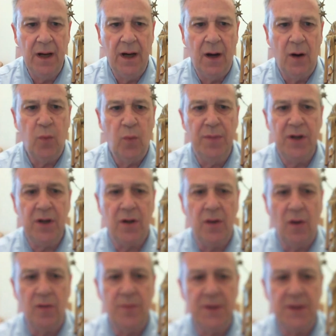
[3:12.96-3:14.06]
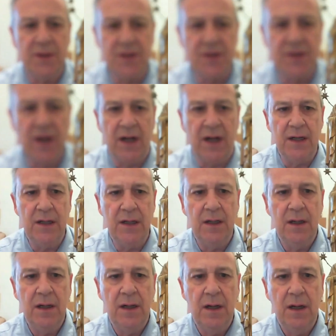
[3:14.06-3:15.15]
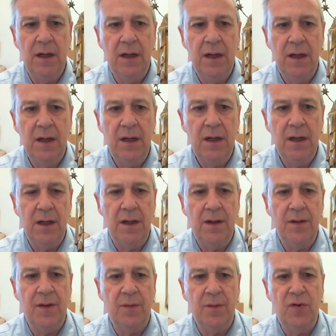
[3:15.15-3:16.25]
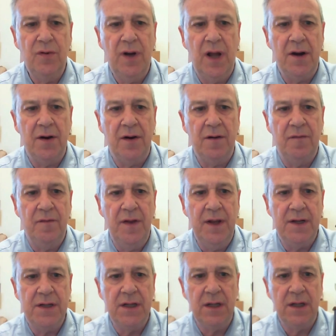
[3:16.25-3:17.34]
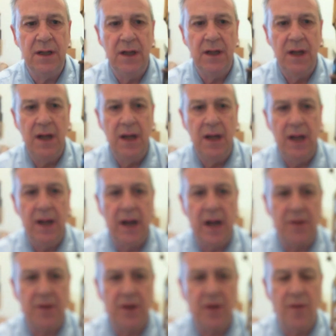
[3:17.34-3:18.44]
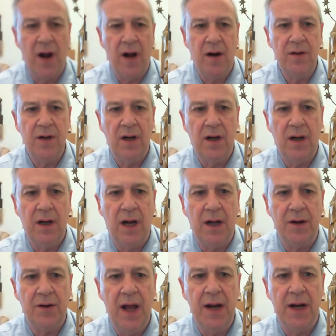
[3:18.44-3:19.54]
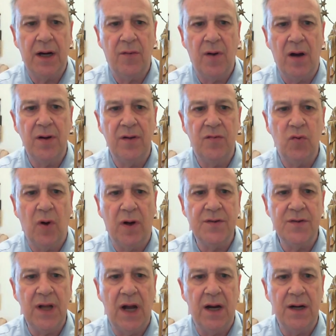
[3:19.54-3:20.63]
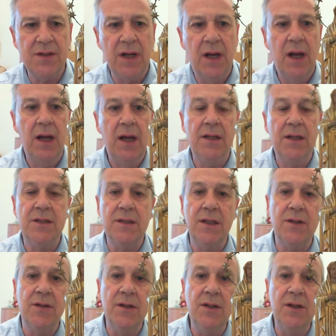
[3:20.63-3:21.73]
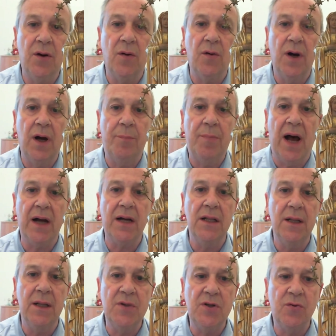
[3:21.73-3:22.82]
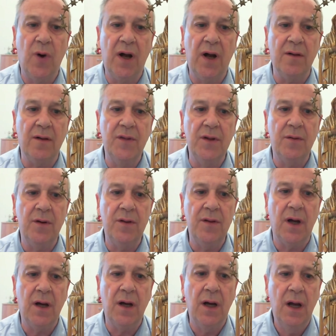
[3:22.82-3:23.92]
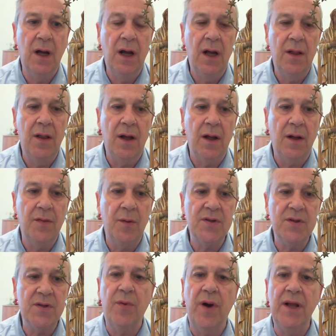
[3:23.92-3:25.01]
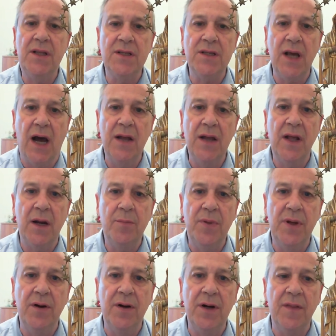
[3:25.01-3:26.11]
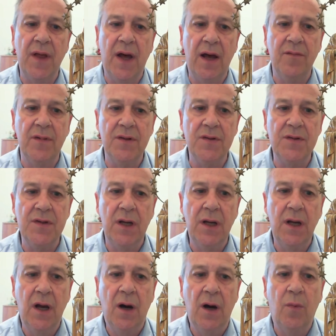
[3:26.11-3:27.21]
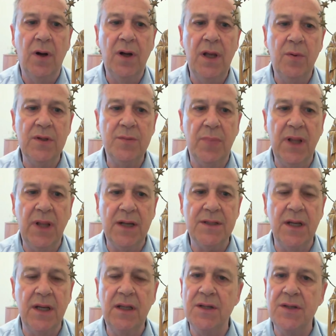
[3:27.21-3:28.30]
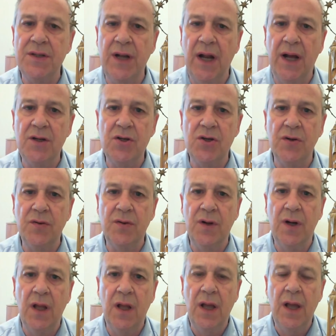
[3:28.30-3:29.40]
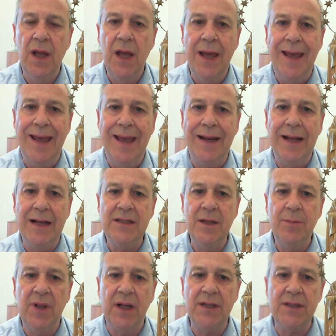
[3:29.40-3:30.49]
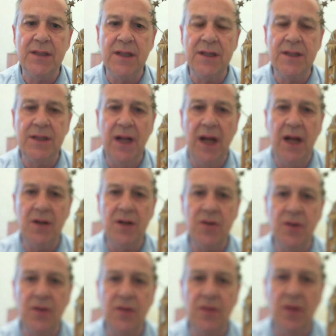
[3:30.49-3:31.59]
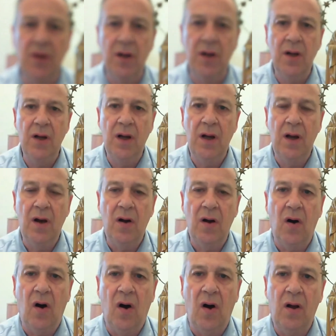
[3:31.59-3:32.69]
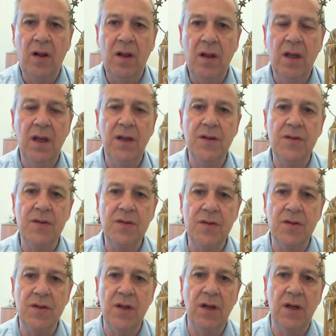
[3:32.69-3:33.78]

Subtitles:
A woman clothed with the sun, the moon at her feet, and on her crown, on her head, a crown of 12 stars. It's this, Apocalypse 12. There was a great sign that appeared in the heavens. Well, he was blessing the statue, and as he blessed the statue, all his